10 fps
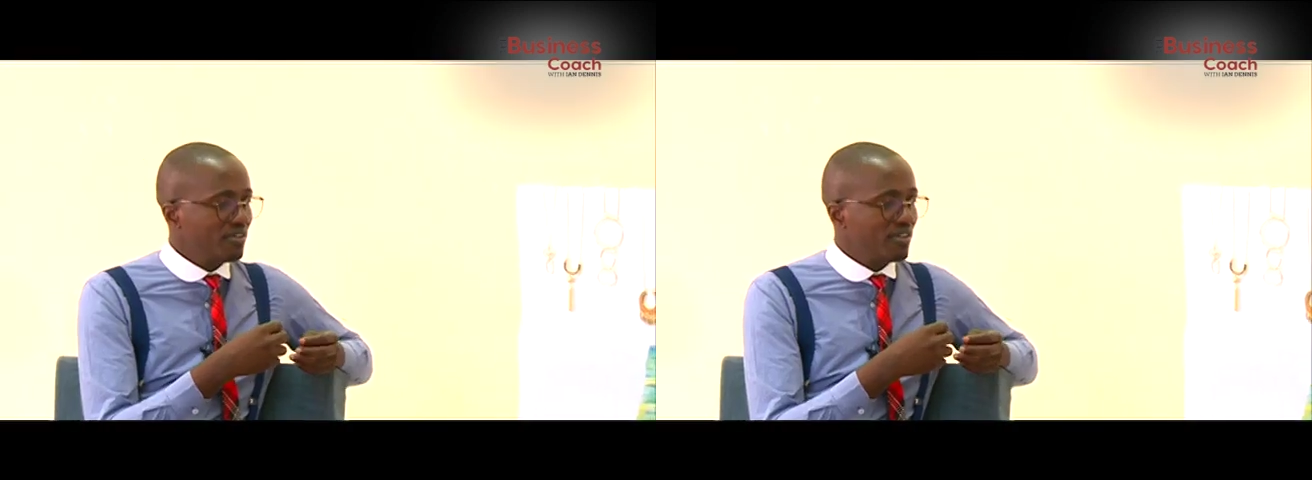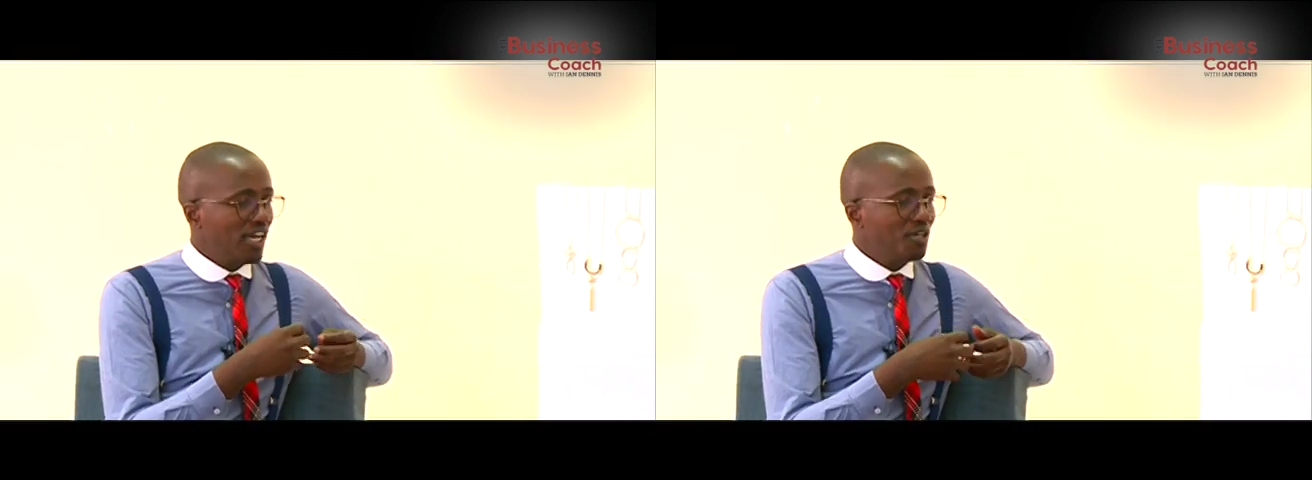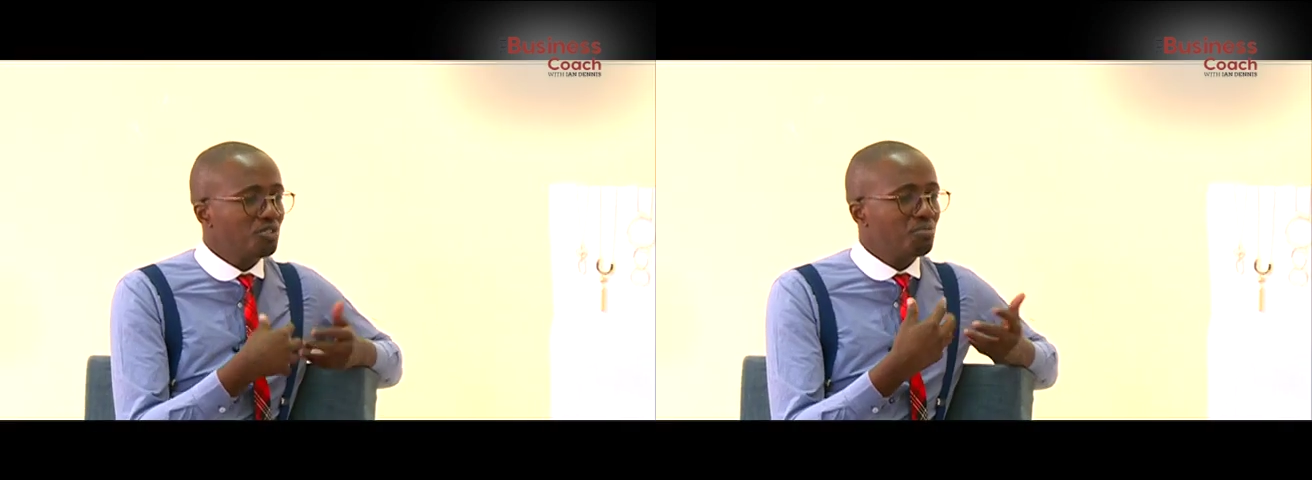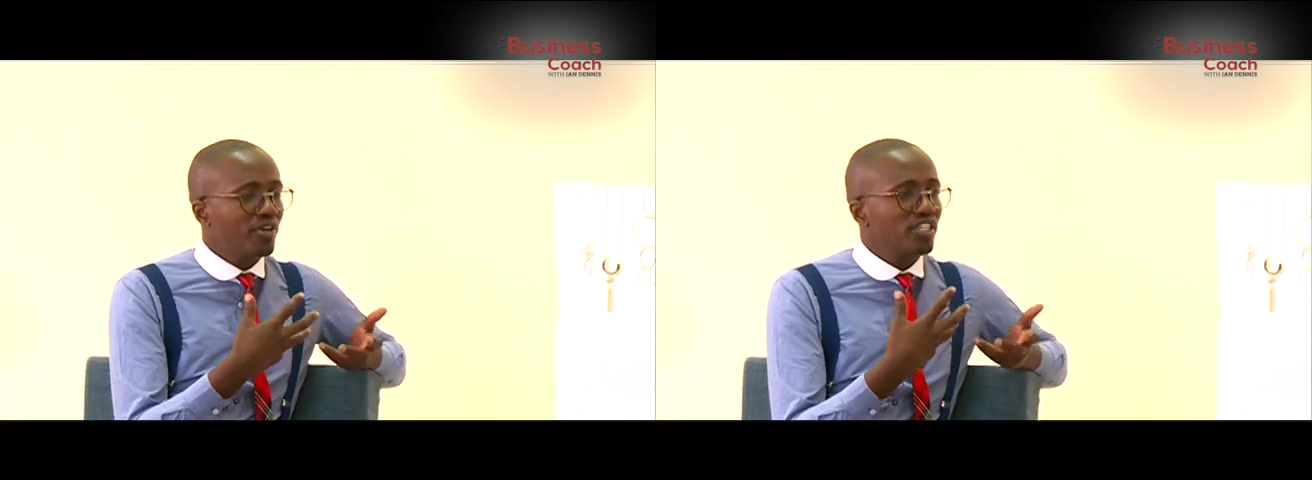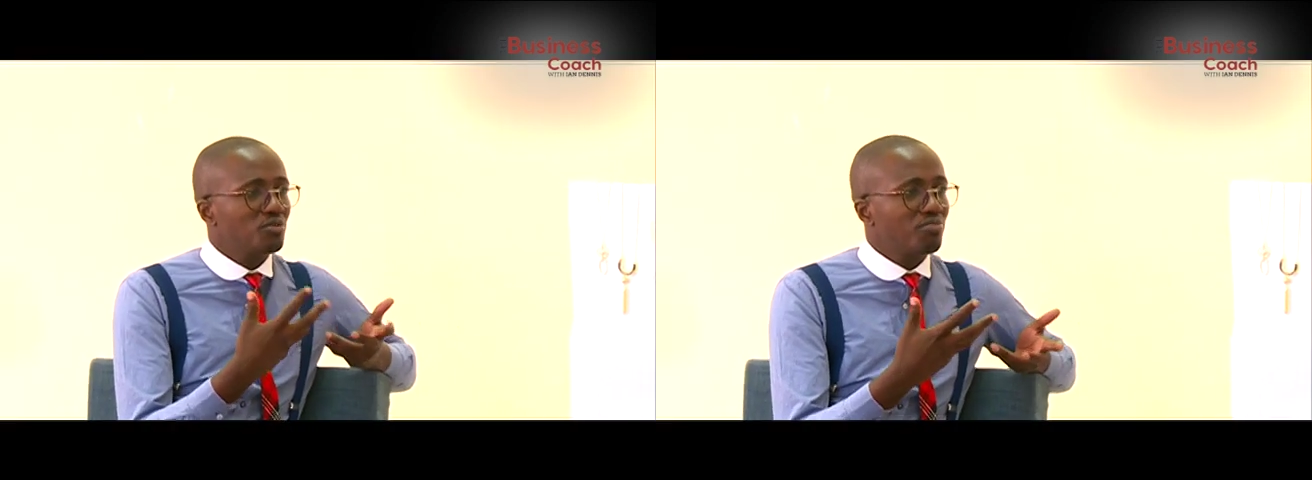how do you
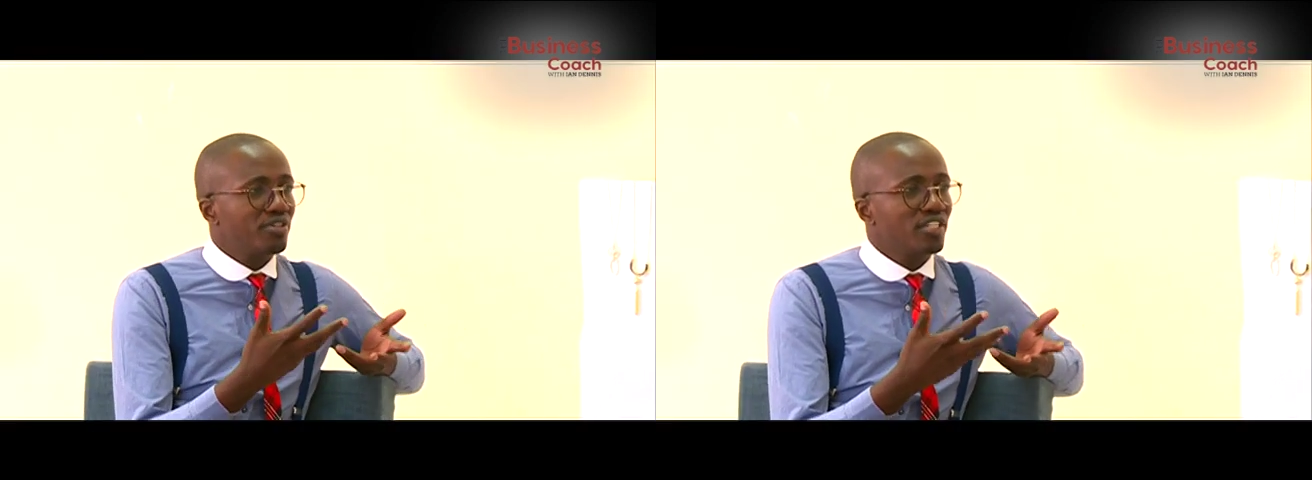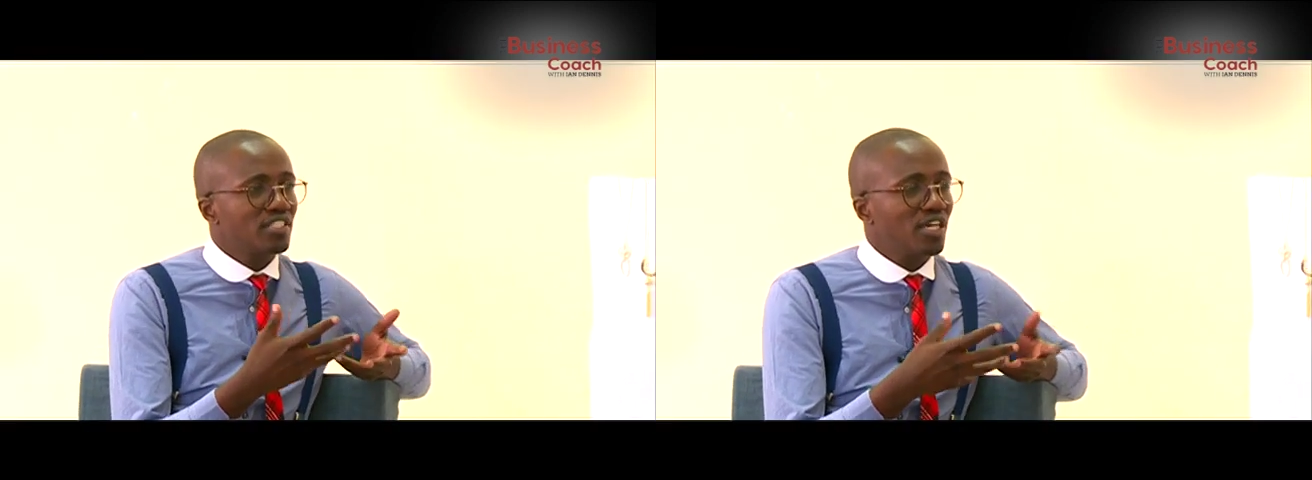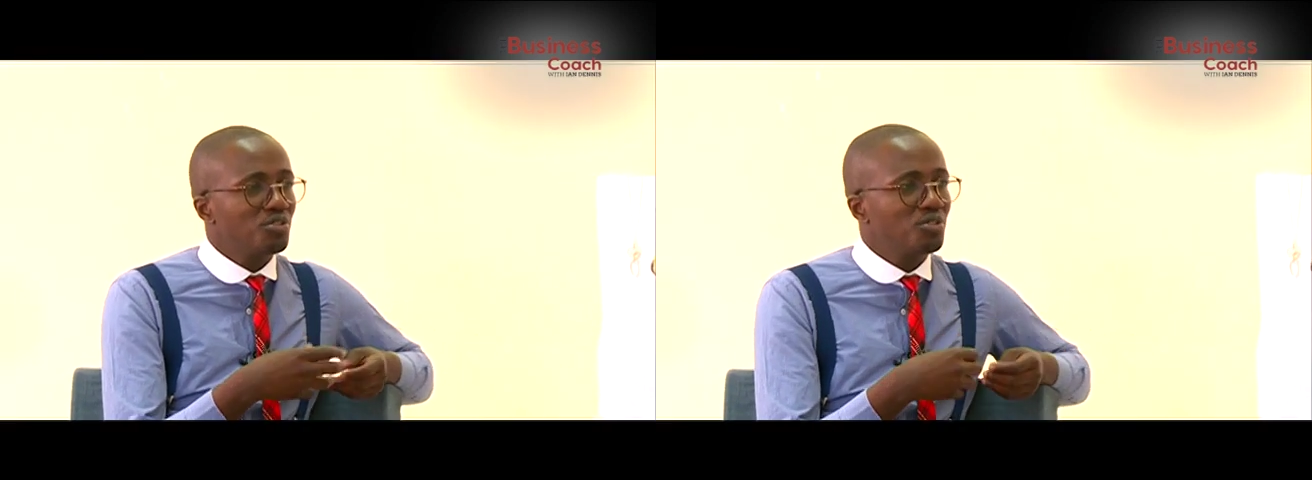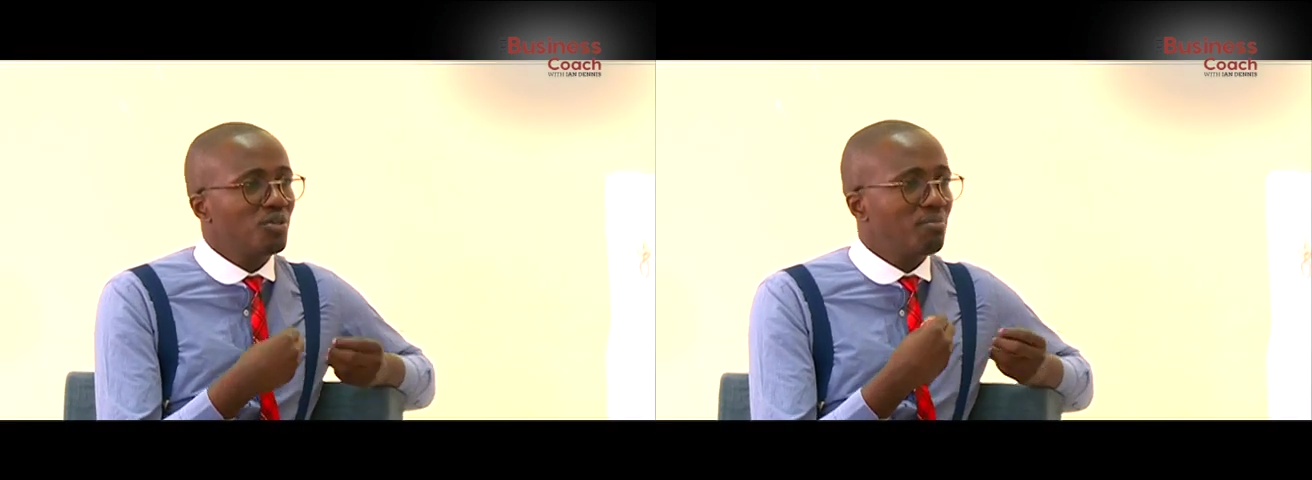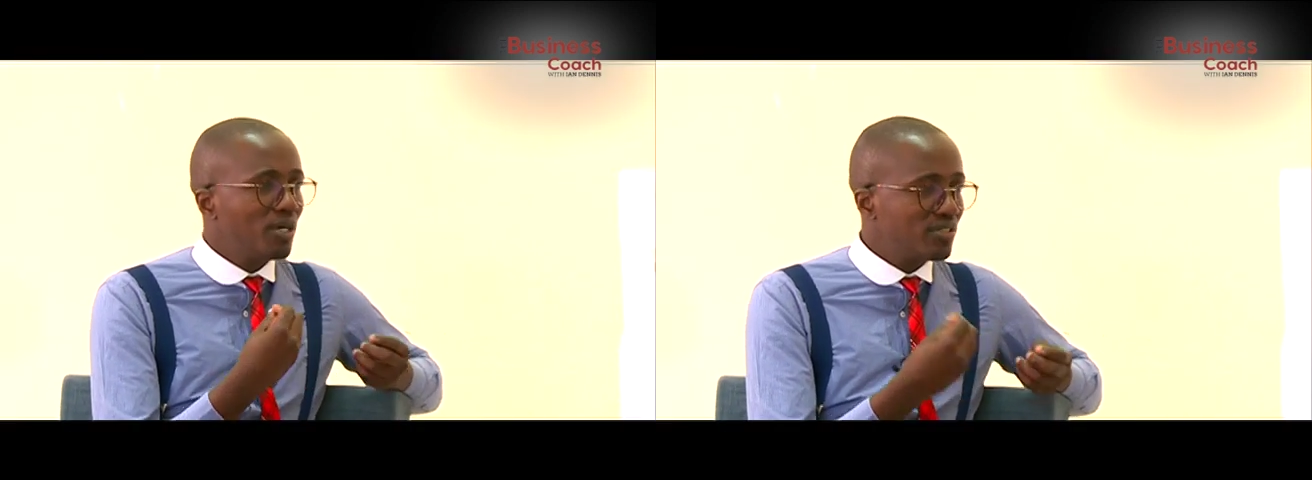price your product? How do you
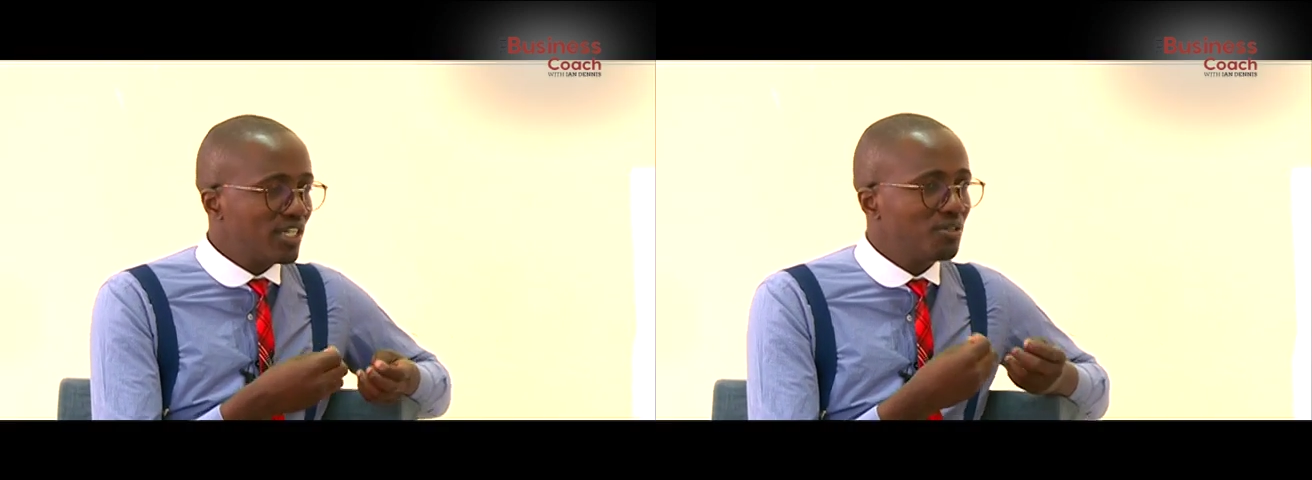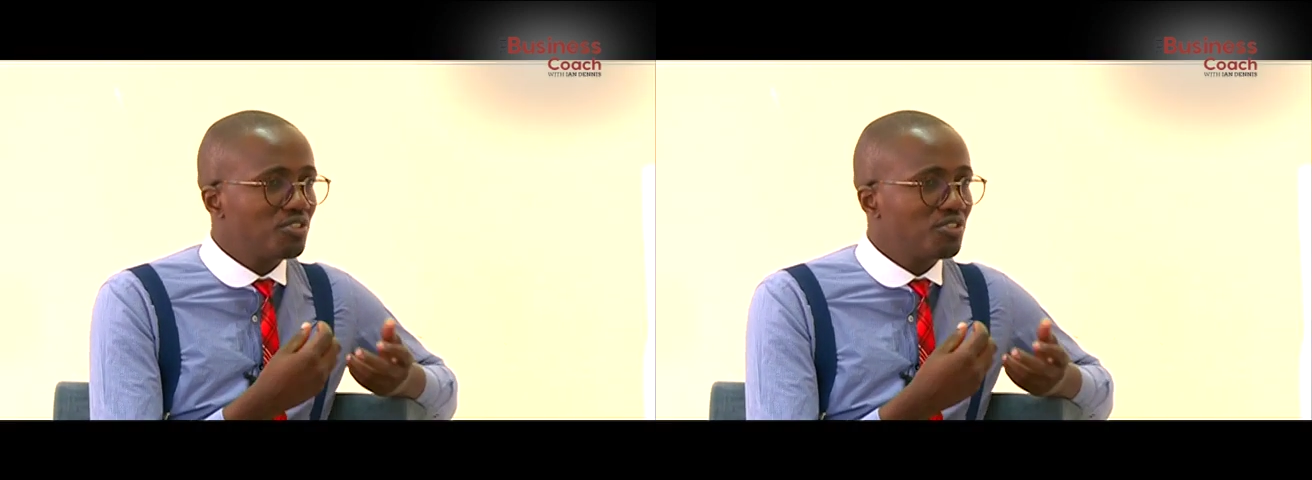go about now